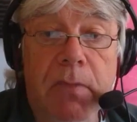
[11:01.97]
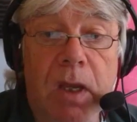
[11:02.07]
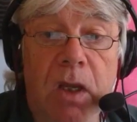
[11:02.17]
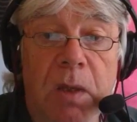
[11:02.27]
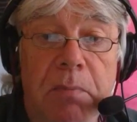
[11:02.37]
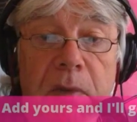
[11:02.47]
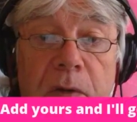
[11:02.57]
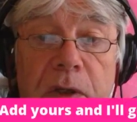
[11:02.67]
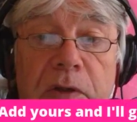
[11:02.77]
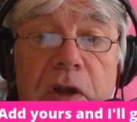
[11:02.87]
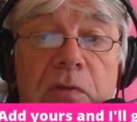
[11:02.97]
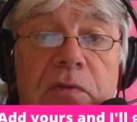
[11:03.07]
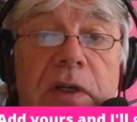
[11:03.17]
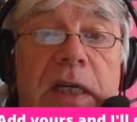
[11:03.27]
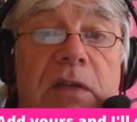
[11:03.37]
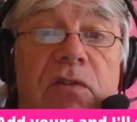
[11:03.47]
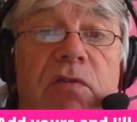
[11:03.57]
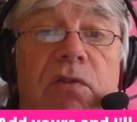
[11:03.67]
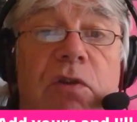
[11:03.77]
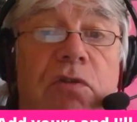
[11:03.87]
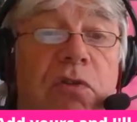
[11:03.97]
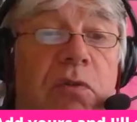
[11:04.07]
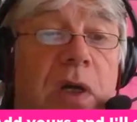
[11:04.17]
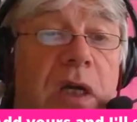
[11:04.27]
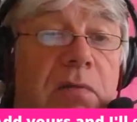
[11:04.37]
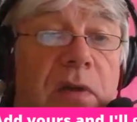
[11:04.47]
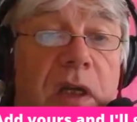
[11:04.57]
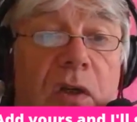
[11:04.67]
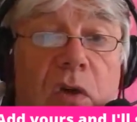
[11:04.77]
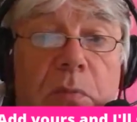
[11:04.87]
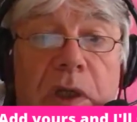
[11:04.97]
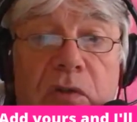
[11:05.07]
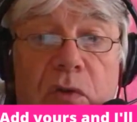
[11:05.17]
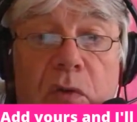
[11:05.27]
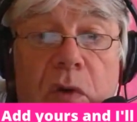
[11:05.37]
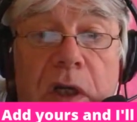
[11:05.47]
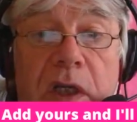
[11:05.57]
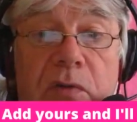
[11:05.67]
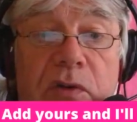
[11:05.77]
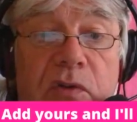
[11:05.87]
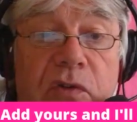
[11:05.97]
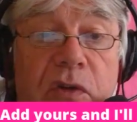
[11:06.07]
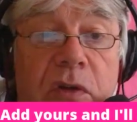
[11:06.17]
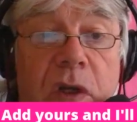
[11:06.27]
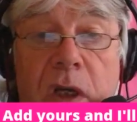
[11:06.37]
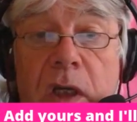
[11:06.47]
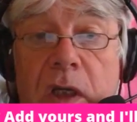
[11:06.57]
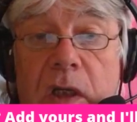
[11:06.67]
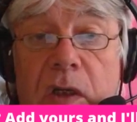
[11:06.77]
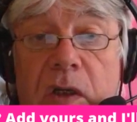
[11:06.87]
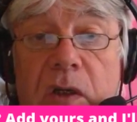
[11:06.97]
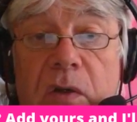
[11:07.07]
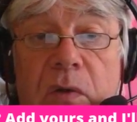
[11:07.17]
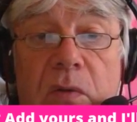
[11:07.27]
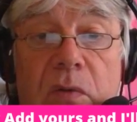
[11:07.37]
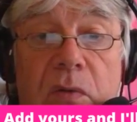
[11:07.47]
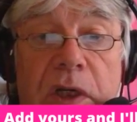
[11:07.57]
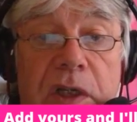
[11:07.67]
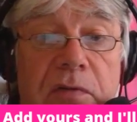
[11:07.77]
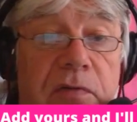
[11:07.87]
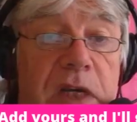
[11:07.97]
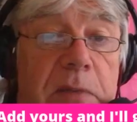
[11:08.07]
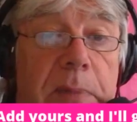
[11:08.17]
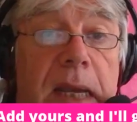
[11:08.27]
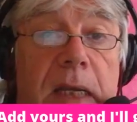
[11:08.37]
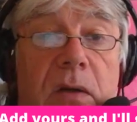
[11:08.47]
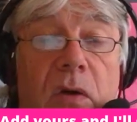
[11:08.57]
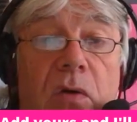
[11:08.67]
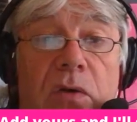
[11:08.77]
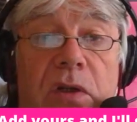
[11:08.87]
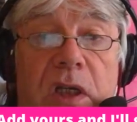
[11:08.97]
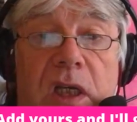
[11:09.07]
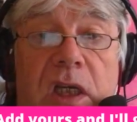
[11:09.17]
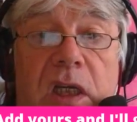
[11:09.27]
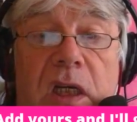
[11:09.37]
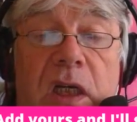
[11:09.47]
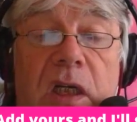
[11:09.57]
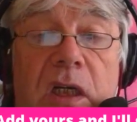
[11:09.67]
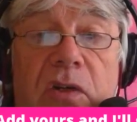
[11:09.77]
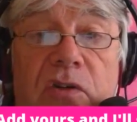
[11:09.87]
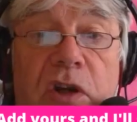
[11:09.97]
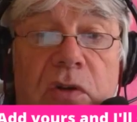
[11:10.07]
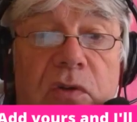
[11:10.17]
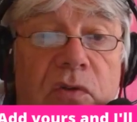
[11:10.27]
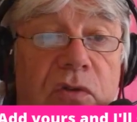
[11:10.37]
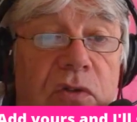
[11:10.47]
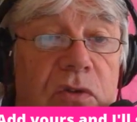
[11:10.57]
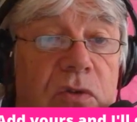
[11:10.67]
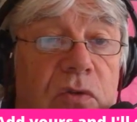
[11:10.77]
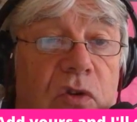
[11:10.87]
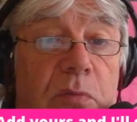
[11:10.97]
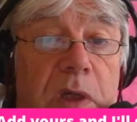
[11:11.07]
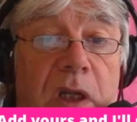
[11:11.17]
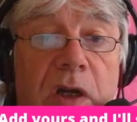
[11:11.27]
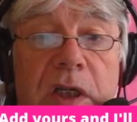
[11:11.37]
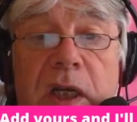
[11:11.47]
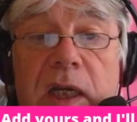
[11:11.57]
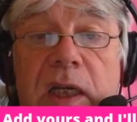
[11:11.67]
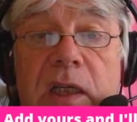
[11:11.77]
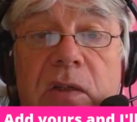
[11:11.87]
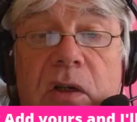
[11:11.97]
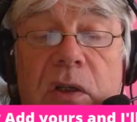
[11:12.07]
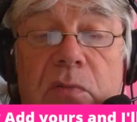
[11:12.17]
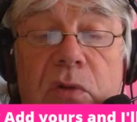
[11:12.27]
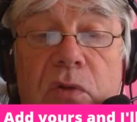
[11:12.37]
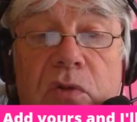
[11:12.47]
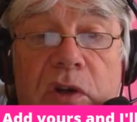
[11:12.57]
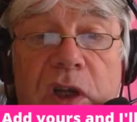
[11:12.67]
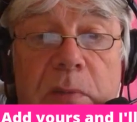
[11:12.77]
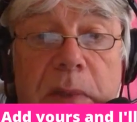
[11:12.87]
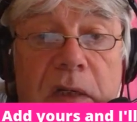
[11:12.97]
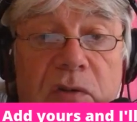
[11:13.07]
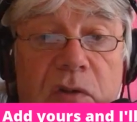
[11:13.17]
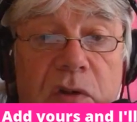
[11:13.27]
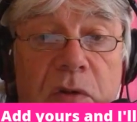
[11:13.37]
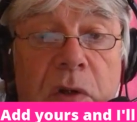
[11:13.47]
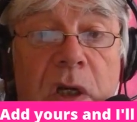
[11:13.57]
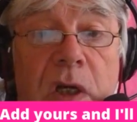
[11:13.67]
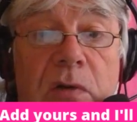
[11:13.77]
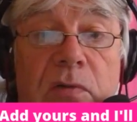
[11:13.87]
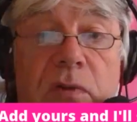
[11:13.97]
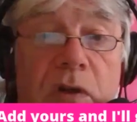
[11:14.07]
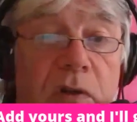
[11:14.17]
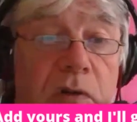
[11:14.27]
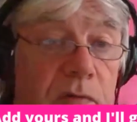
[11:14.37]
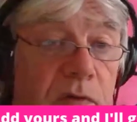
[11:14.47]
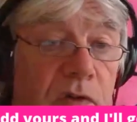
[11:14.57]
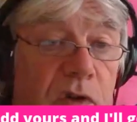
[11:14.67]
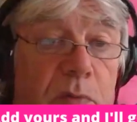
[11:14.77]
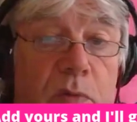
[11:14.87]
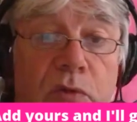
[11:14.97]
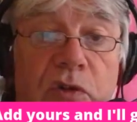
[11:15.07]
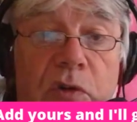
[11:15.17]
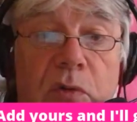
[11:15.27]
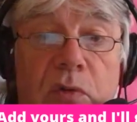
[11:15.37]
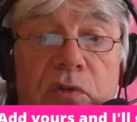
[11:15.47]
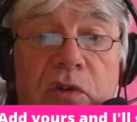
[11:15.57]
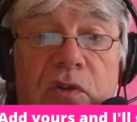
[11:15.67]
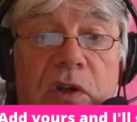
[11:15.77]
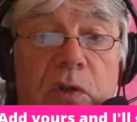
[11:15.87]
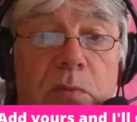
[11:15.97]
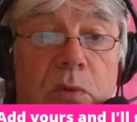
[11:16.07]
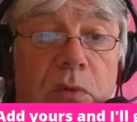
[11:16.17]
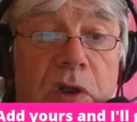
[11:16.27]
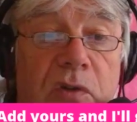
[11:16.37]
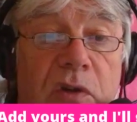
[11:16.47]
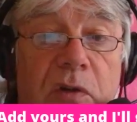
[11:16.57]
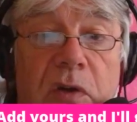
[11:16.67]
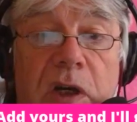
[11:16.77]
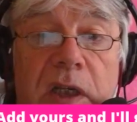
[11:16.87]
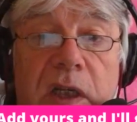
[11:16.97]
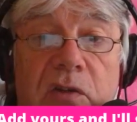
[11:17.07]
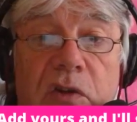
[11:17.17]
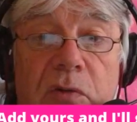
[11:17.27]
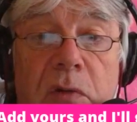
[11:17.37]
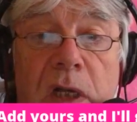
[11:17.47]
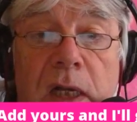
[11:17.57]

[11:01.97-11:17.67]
No, don't forget, if you do have a comment or a question or any feedback on the shows, do drop me a line and I will try to get back to you. For example, Cheryl has just said good morning, so hi there, Cheryl.